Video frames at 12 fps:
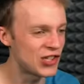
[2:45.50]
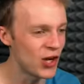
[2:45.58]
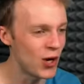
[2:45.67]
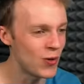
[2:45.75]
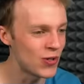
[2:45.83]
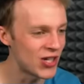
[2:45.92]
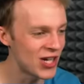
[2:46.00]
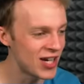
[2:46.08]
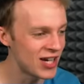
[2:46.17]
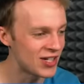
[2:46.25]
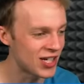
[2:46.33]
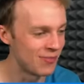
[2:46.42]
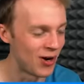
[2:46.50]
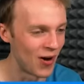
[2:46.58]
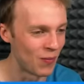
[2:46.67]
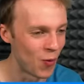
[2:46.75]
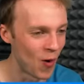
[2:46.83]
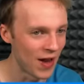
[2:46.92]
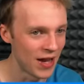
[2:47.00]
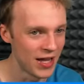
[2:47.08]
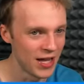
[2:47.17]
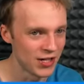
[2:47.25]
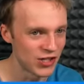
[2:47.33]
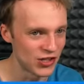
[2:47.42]
so good. Come on, one,
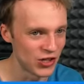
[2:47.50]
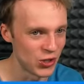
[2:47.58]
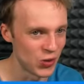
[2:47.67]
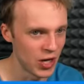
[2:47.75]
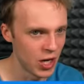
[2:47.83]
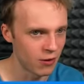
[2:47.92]
two,